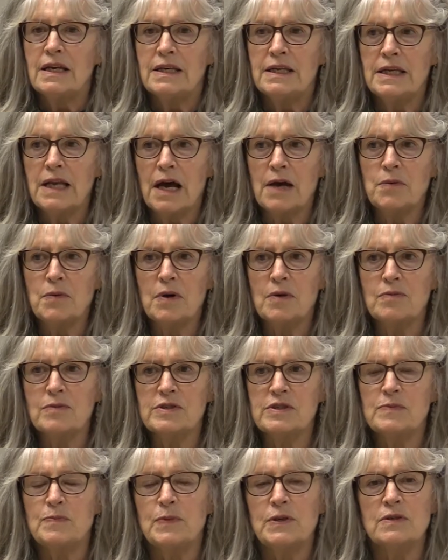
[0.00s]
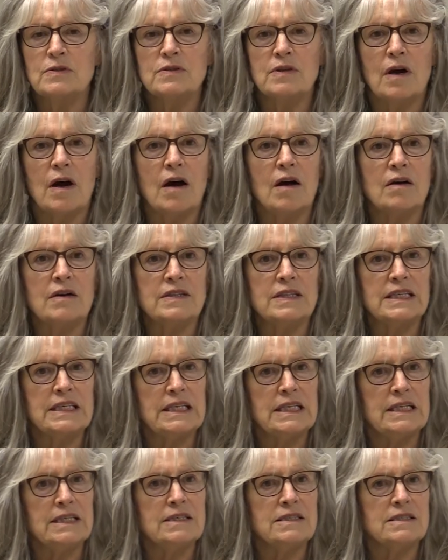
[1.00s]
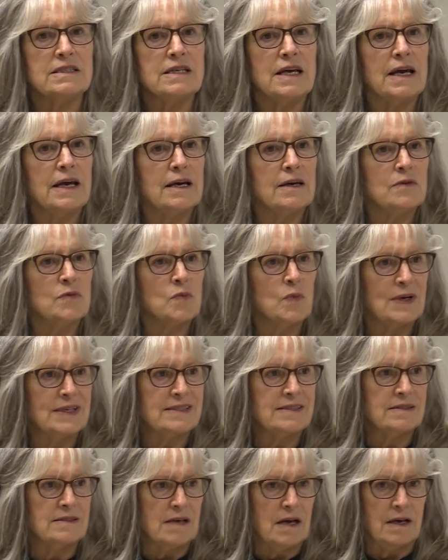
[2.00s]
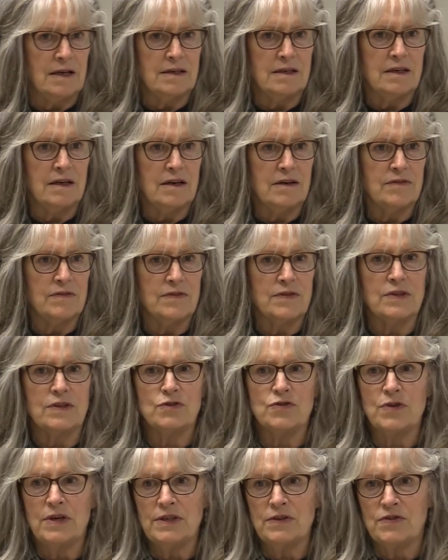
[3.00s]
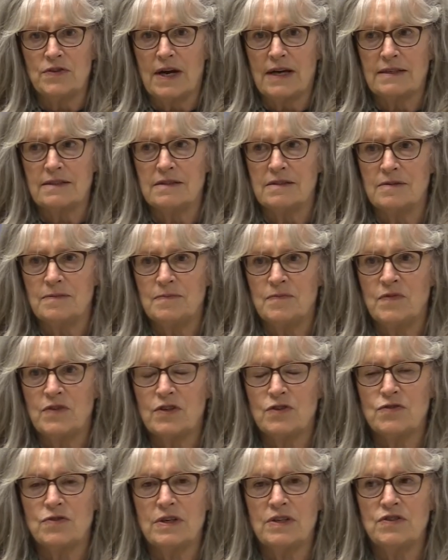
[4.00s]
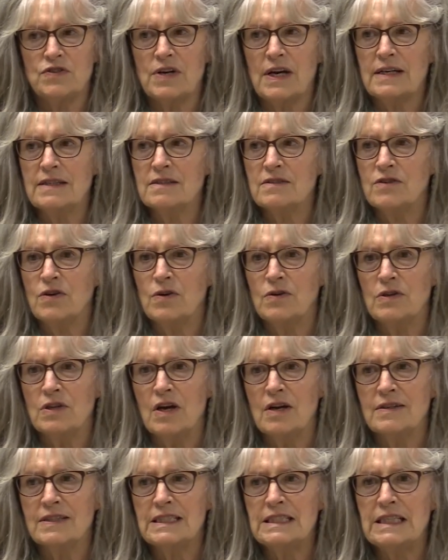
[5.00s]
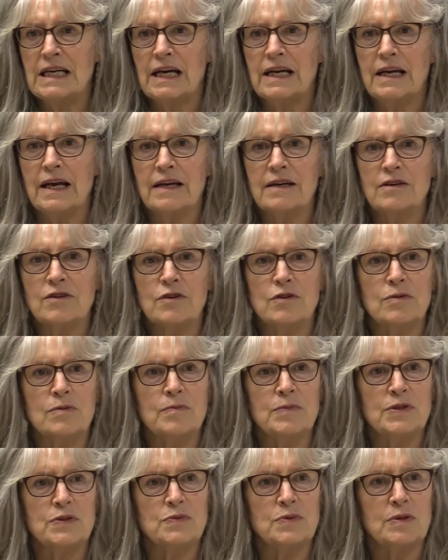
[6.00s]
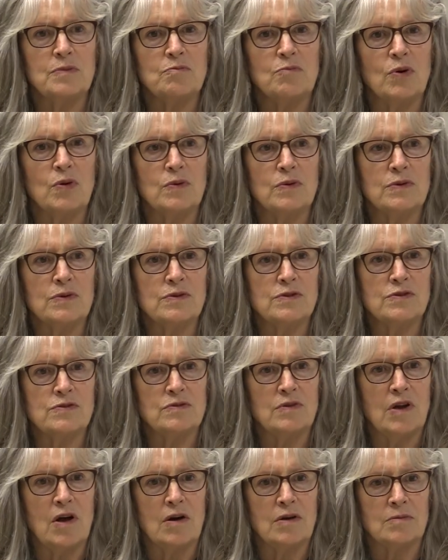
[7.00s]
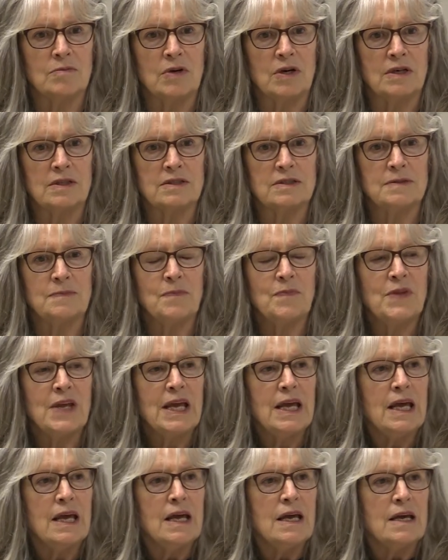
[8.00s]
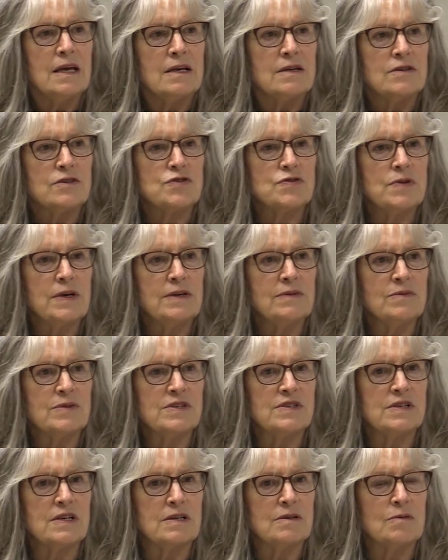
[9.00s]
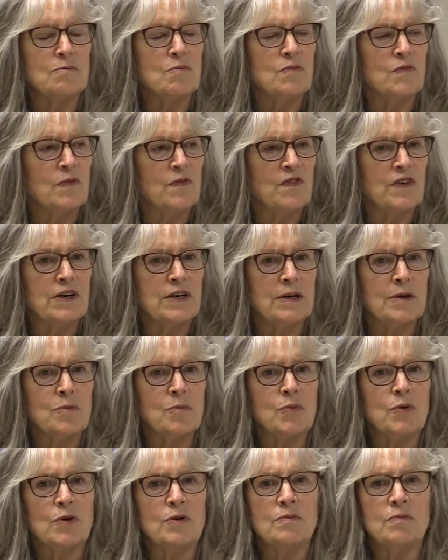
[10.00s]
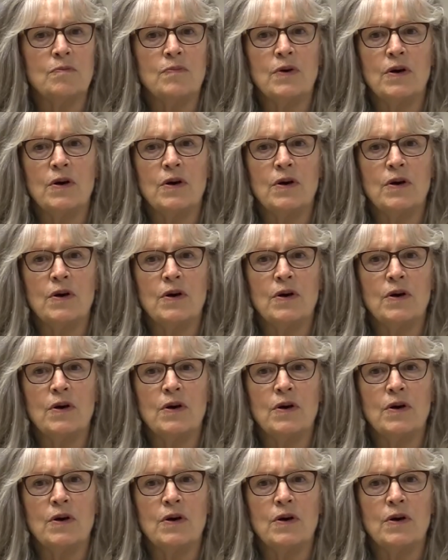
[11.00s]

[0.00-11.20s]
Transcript: Niwot was built on the east and west side of the train tracks. The train tracks go along the diagonal between Boulder to Longmont. The train was a very important